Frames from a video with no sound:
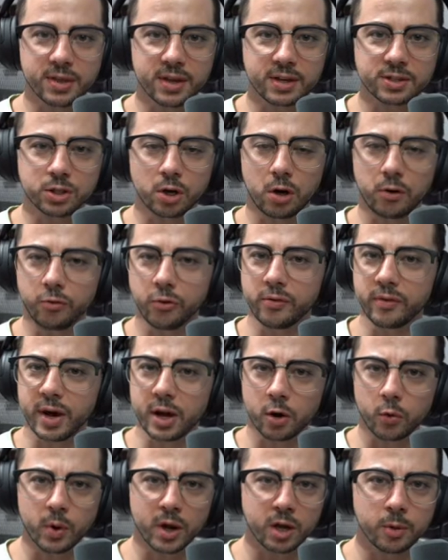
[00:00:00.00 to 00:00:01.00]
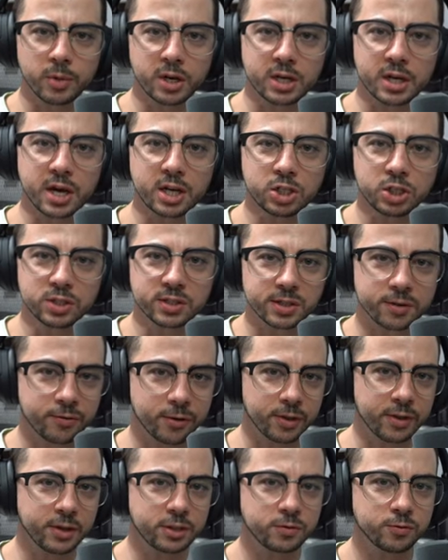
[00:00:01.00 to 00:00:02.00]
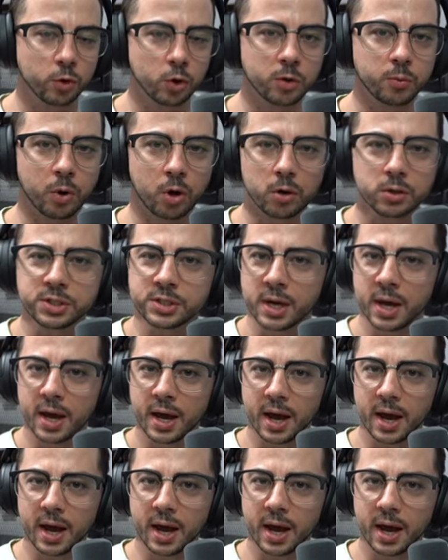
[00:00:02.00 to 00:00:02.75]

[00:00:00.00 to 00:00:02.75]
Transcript: things off, we've got our recommendations, and for this Void Boss,